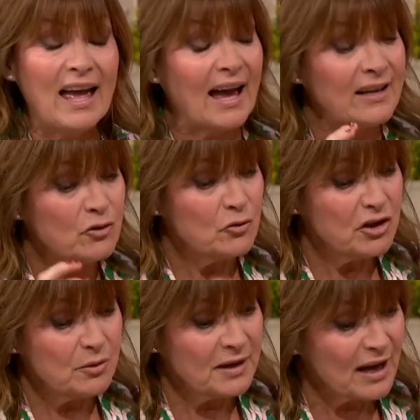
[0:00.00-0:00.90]
And I know that
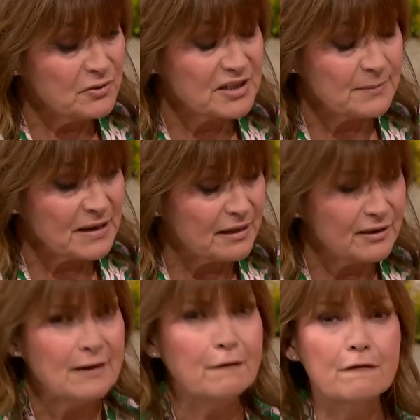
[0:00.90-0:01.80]
you went out to meet
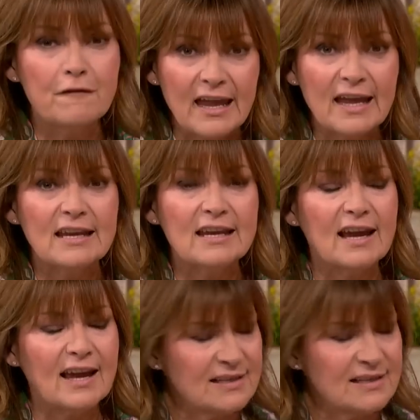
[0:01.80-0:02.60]
three very